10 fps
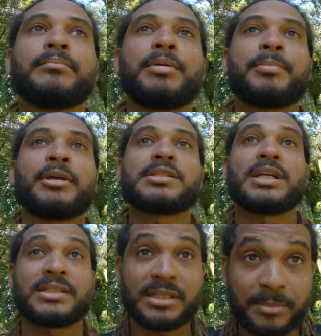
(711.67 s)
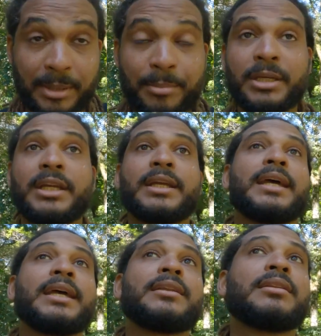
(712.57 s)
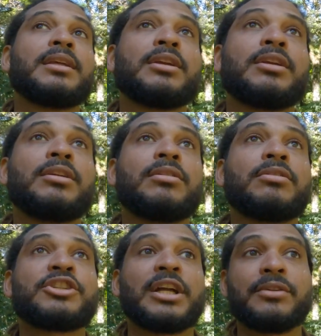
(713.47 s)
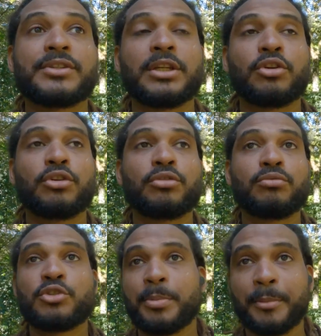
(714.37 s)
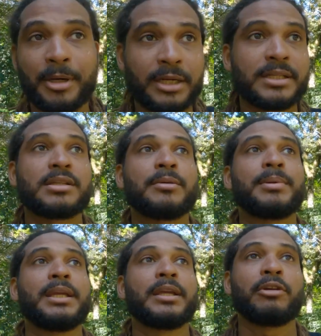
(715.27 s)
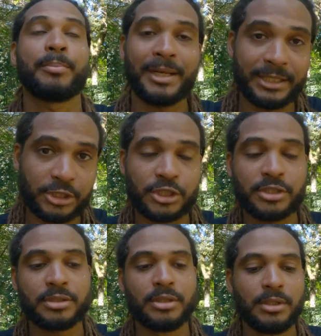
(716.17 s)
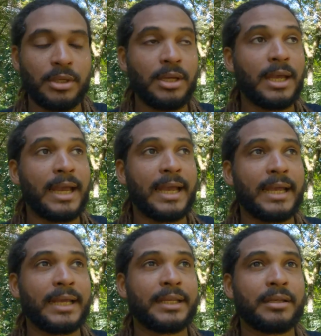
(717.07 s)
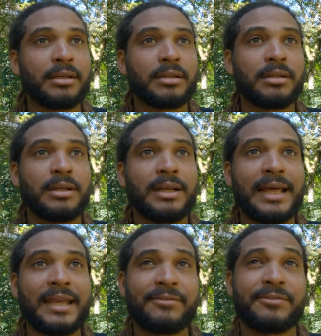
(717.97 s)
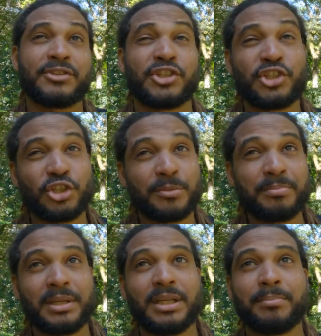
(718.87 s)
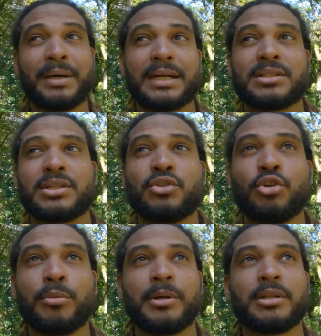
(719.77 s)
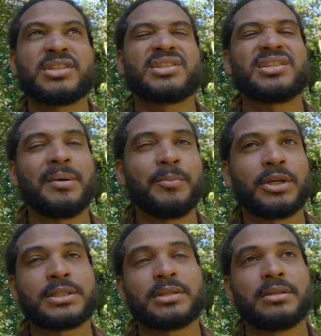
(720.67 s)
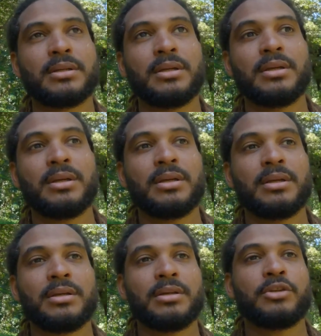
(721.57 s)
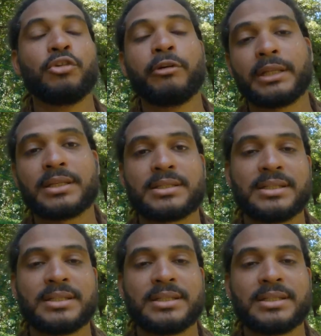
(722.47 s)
People are starting to make money again. The shelves in the supermarkets are being replenished, and life should be back to normal somewhat during this